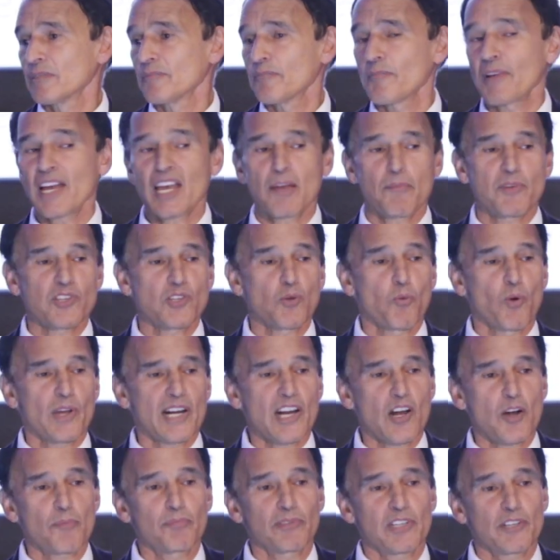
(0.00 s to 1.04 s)
Miami's a
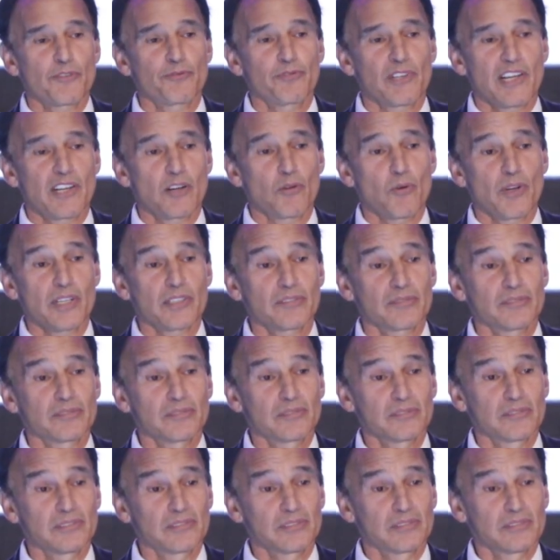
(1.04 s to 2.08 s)
1-hour plane flight away.
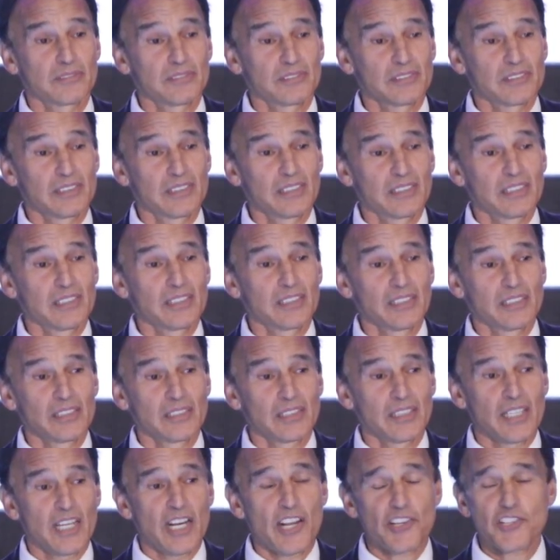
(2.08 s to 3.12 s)

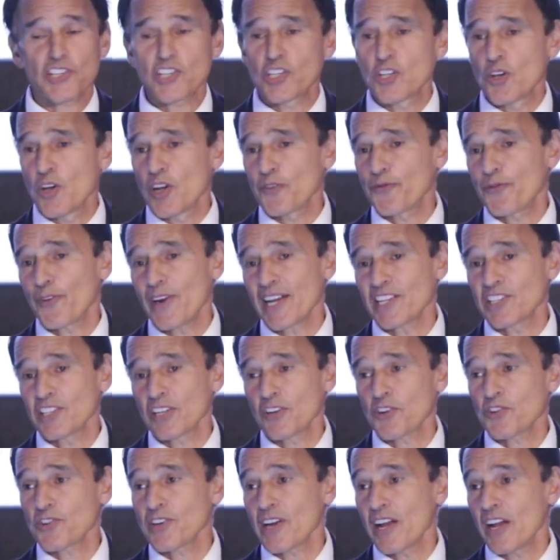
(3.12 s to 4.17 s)
He doesn't do it for
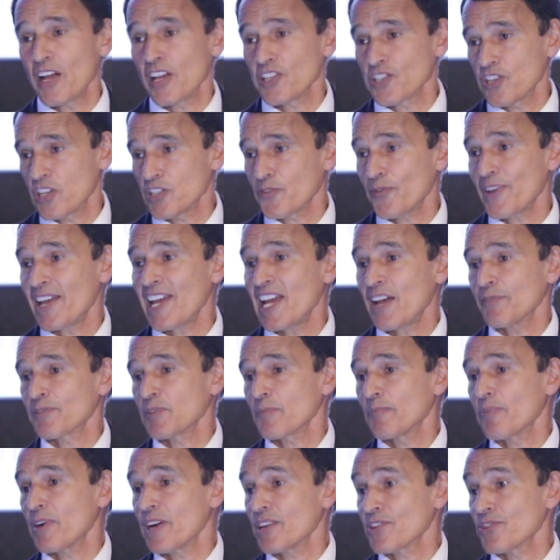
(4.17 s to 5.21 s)
$1,800, he does it for half the
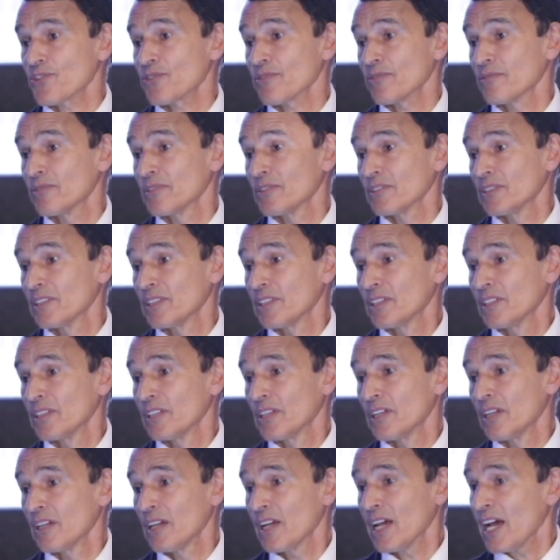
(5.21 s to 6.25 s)
price.
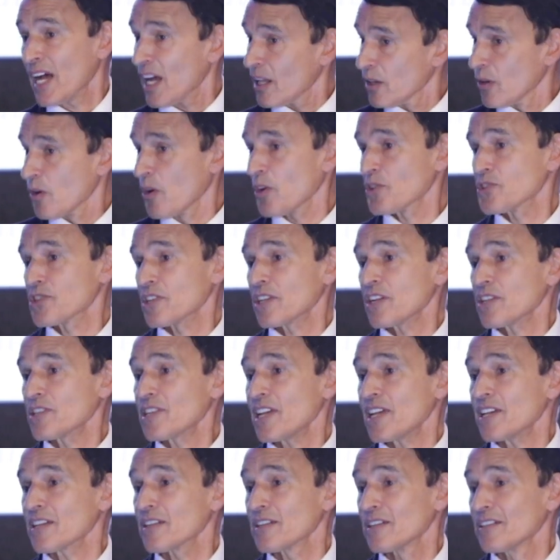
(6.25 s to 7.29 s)
How long is it going to
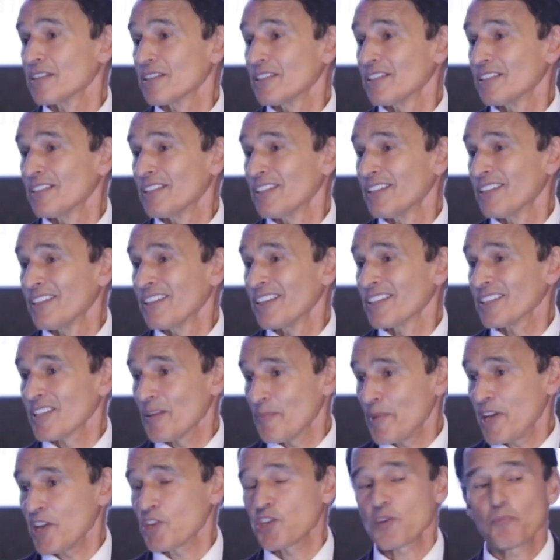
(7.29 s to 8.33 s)
take the
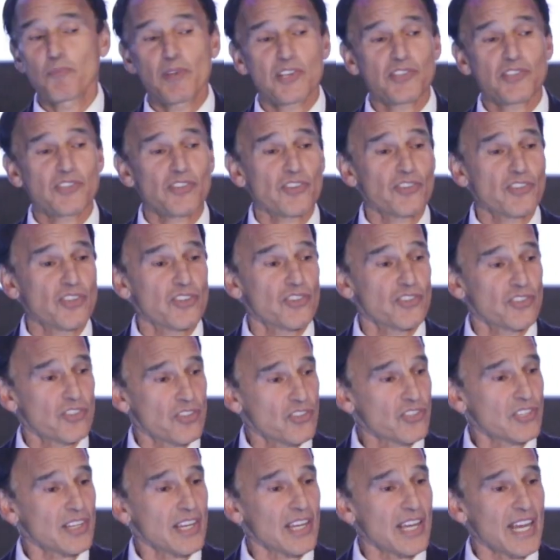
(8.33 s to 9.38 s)
major businesses to
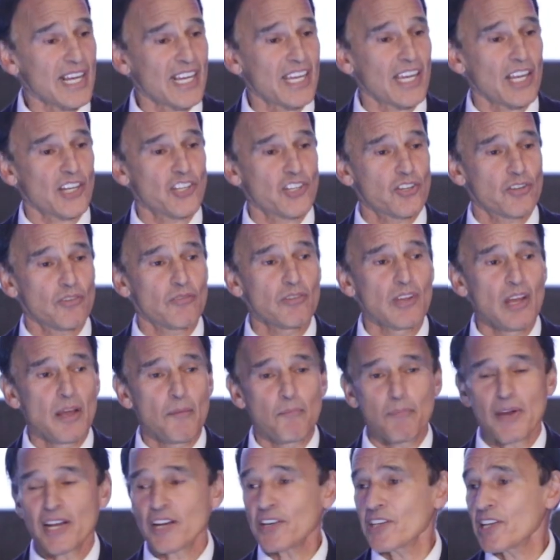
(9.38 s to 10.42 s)
say, I can get you
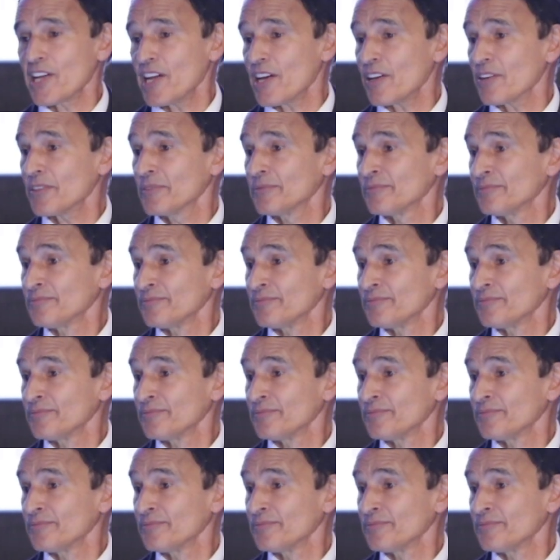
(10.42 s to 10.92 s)
better care,